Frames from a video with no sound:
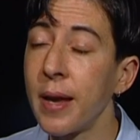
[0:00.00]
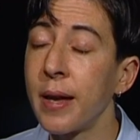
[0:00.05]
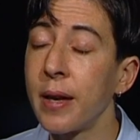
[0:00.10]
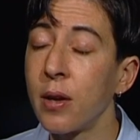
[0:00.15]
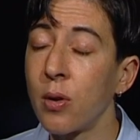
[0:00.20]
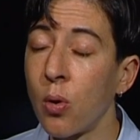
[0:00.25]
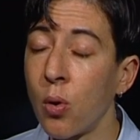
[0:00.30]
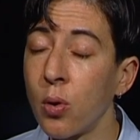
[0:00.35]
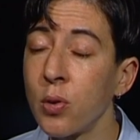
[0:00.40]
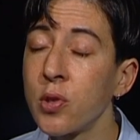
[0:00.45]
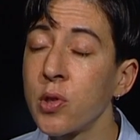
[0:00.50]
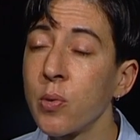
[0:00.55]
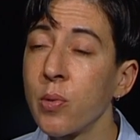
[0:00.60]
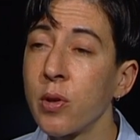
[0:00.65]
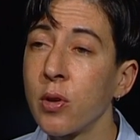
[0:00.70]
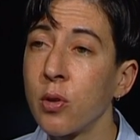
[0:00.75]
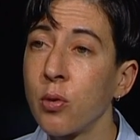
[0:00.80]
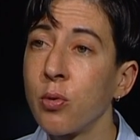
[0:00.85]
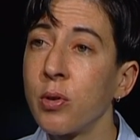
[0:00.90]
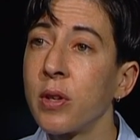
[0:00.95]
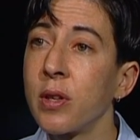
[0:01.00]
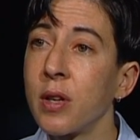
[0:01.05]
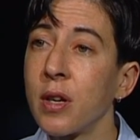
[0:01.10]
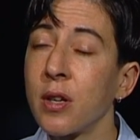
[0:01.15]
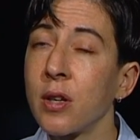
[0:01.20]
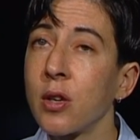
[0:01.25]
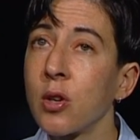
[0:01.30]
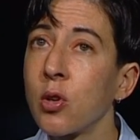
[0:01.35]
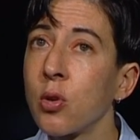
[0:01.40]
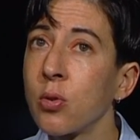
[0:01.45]
It also included a
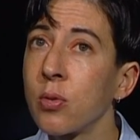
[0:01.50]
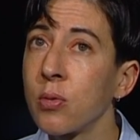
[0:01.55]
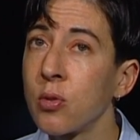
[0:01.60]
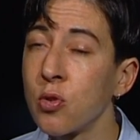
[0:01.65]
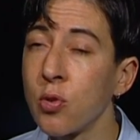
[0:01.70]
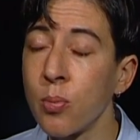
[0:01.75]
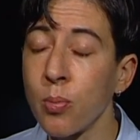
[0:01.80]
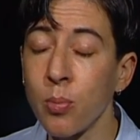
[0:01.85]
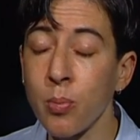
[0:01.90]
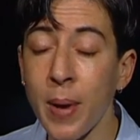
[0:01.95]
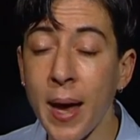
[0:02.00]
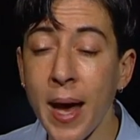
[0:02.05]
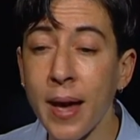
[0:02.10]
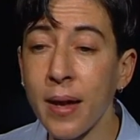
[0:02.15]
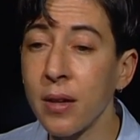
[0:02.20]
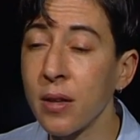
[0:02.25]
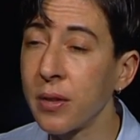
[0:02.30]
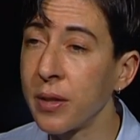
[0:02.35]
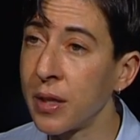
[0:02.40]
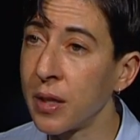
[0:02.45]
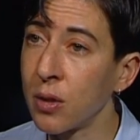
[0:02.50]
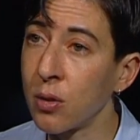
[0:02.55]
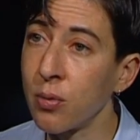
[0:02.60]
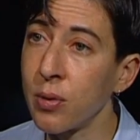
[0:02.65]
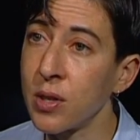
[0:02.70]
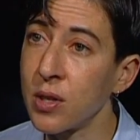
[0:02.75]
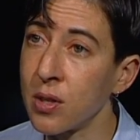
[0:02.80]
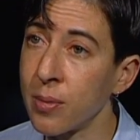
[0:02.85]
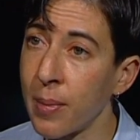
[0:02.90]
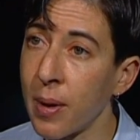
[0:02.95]
dramatically
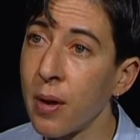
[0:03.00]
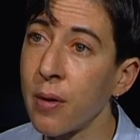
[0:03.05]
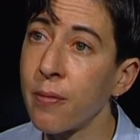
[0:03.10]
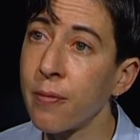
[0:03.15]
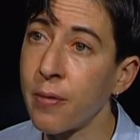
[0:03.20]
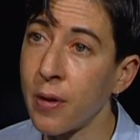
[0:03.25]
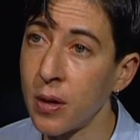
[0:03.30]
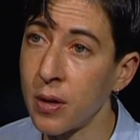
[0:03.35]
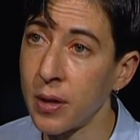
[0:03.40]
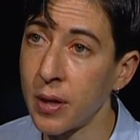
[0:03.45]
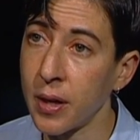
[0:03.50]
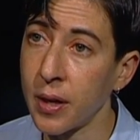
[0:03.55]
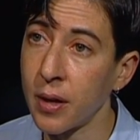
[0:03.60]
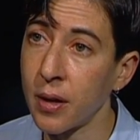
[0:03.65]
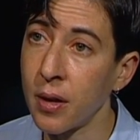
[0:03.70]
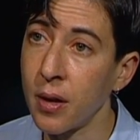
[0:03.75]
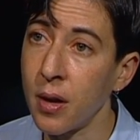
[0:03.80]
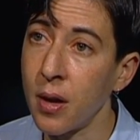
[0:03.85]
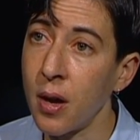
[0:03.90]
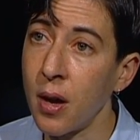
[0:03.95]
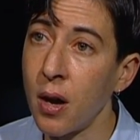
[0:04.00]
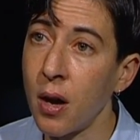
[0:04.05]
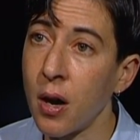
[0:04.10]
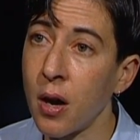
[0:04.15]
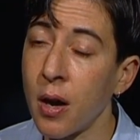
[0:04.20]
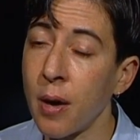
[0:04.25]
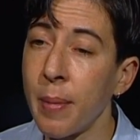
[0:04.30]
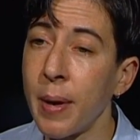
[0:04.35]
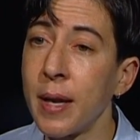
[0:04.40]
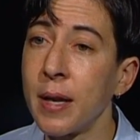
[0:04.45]
increased amount of funding,
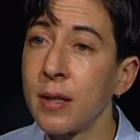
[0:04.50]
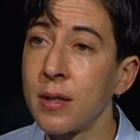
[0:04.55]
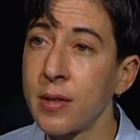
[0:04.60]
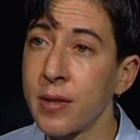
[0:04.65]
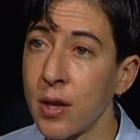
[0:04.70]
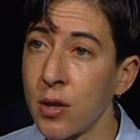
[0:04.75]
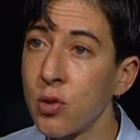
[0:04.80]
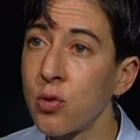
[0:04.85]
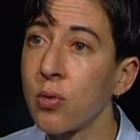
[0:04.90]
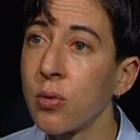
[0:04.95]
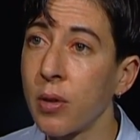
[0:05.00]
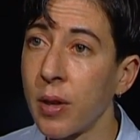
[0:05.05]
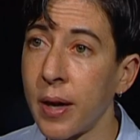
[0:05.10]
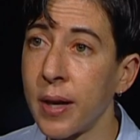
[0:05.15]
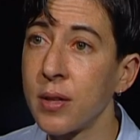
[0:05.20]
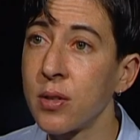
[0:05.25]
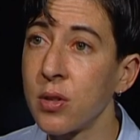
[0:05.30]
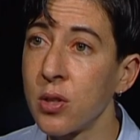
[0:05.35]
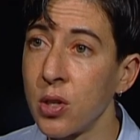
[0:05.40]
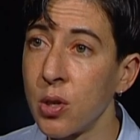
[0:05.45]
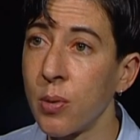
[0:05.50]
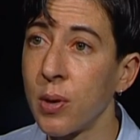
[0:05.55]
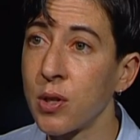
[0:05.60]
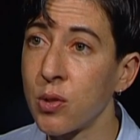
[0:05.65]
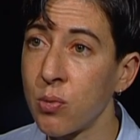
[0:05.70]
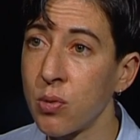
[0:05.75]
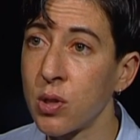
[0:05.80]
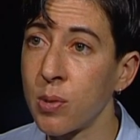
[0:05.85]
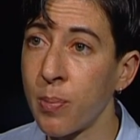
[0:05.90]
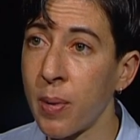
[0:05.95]
and it centralized the
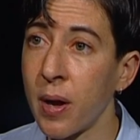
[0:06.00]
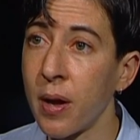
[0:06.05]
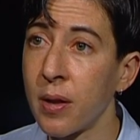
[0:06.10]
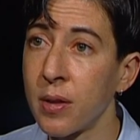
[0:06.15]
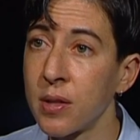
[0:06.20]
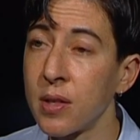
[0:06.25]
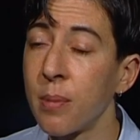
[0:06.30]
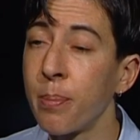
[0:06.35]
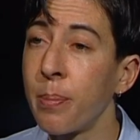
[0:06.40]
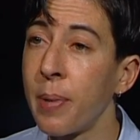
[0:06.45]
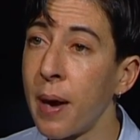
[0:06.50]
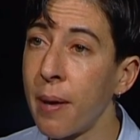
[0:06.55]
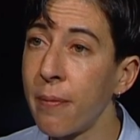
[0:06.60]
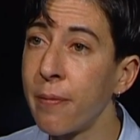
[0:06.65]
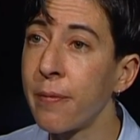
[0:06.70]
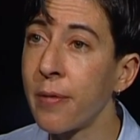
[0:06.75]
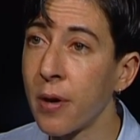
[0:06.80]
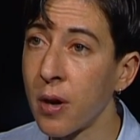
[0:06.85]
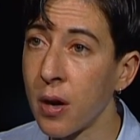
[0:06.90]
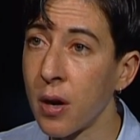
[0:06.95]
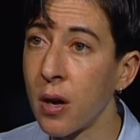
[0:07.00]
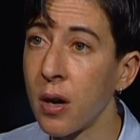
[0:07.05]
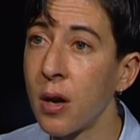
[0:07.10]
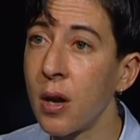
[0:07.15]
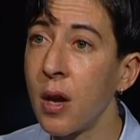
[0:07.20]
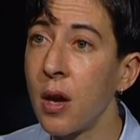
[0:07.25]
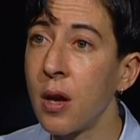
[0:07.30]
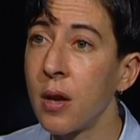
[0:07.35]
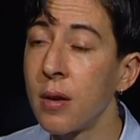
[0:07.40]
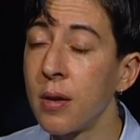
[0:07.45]
U.S. response. And PEPFAR
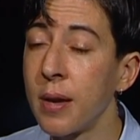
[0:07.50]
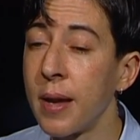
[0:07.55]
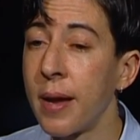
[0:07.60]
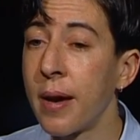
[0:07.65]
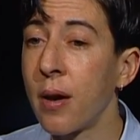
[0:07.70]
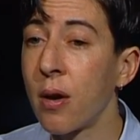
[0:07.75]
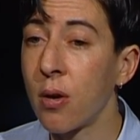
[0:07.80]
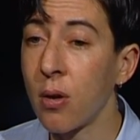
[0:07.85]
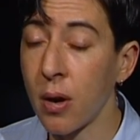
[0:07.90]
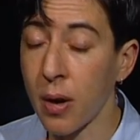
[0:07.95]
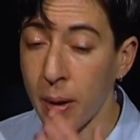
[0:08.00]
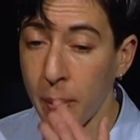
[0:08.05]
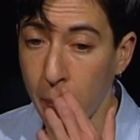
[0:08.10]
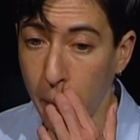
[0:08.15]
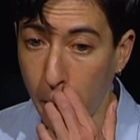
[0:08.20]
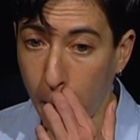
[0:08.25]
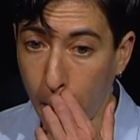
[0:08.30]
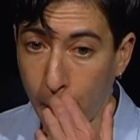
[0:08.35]
now